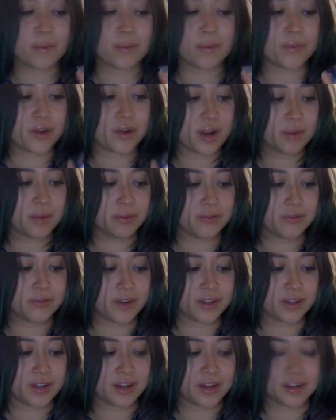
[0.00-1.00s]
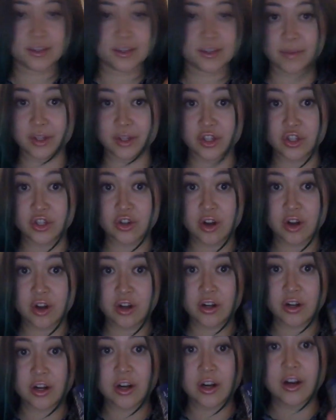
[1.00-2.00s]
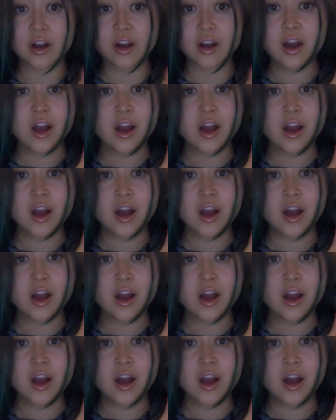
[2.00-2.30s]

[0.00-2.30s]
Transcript: Their Amplified line is a bit stronger,